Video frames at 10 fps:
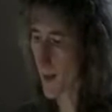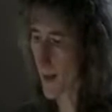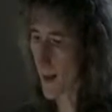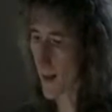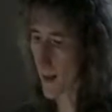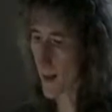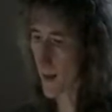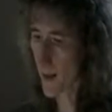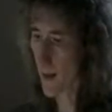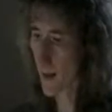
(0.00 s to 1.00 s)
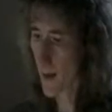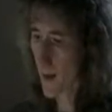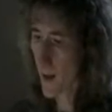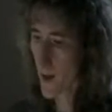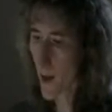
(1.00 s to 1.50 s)
kyolic.
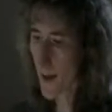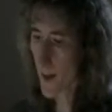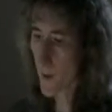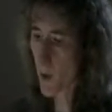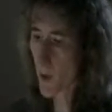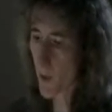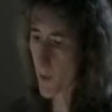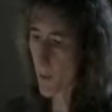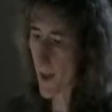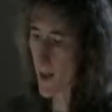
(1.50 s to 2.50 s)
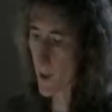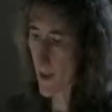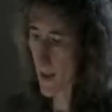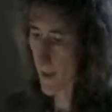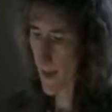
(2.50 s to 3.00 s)
Garlic can be used to prevent or
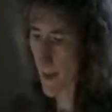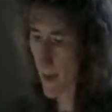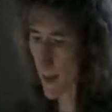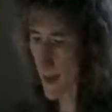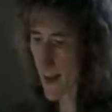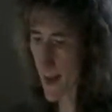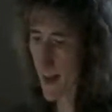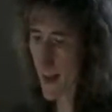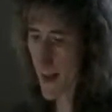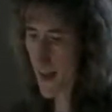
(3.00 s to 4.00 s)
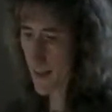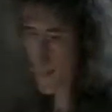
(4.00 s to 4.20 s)
eliminate parasites.